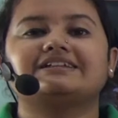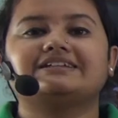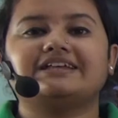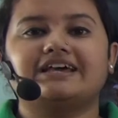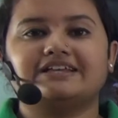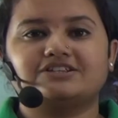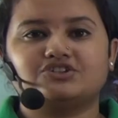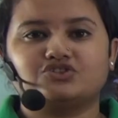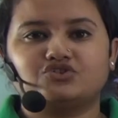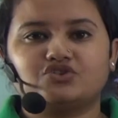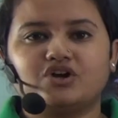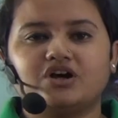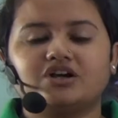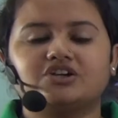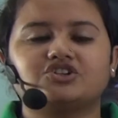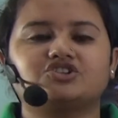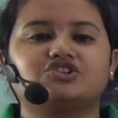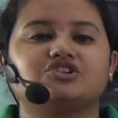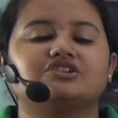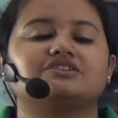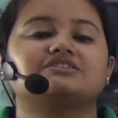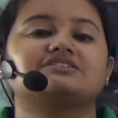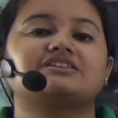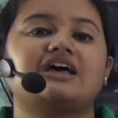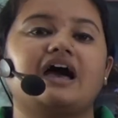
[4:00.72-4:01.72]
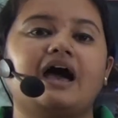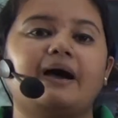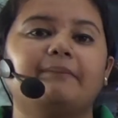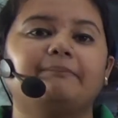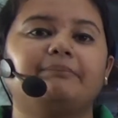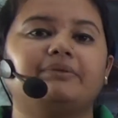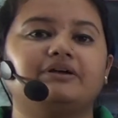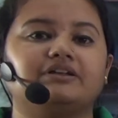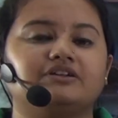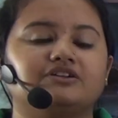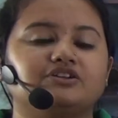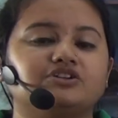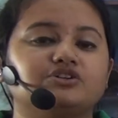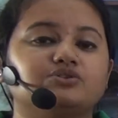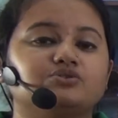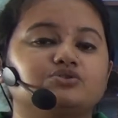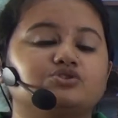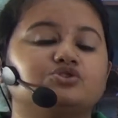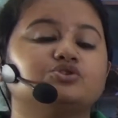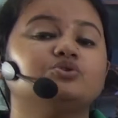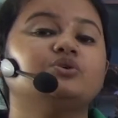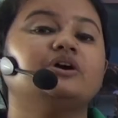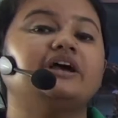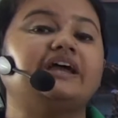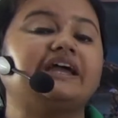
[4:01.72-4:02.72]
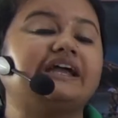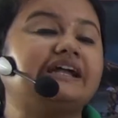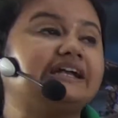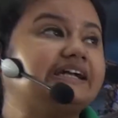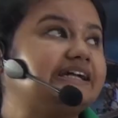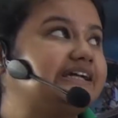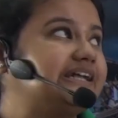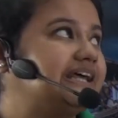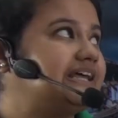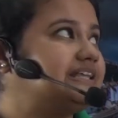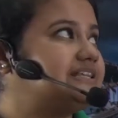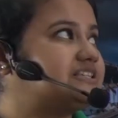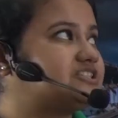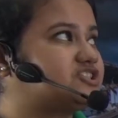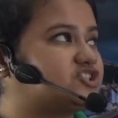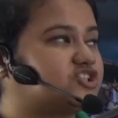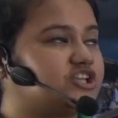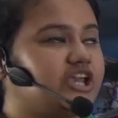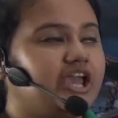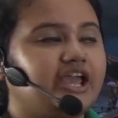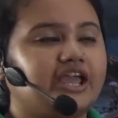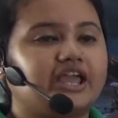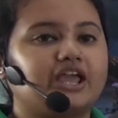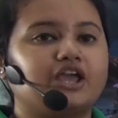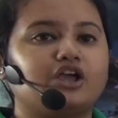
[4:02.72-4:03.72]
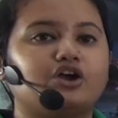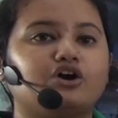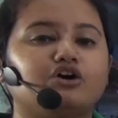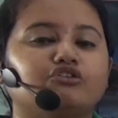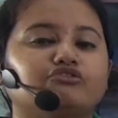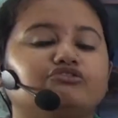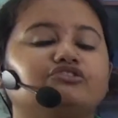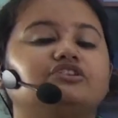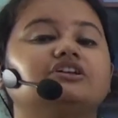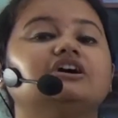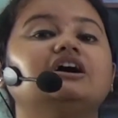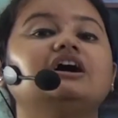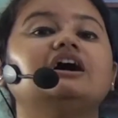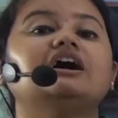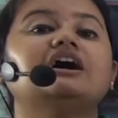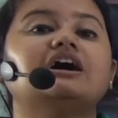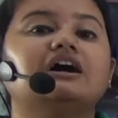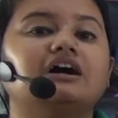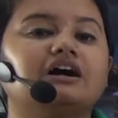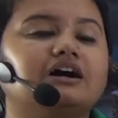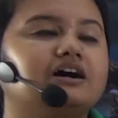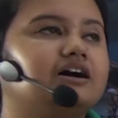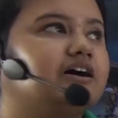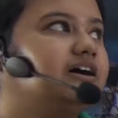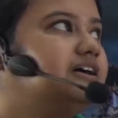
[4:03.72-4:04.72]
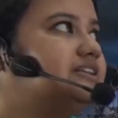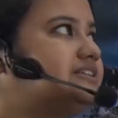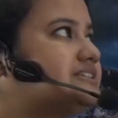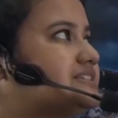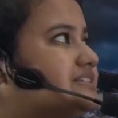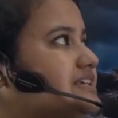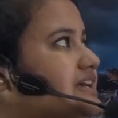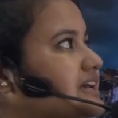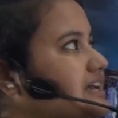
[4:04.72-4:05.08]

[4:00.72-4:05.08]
destructions happen due to intense shaking of the earth's